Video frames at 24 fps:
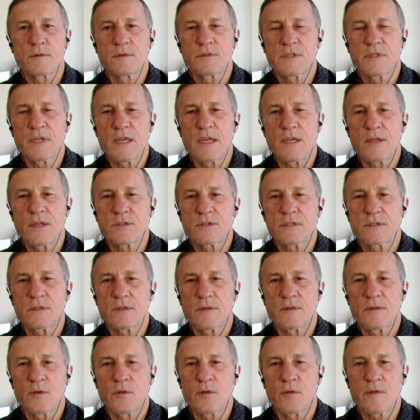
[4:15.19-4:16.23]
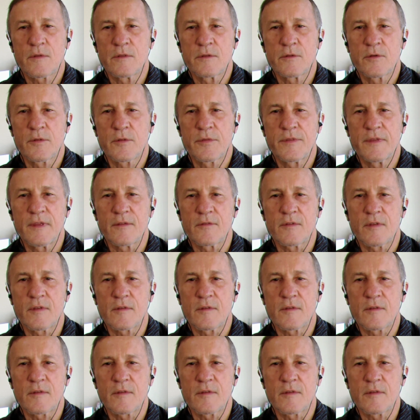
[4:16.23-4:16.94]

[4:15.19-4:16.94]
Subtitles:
change those little things,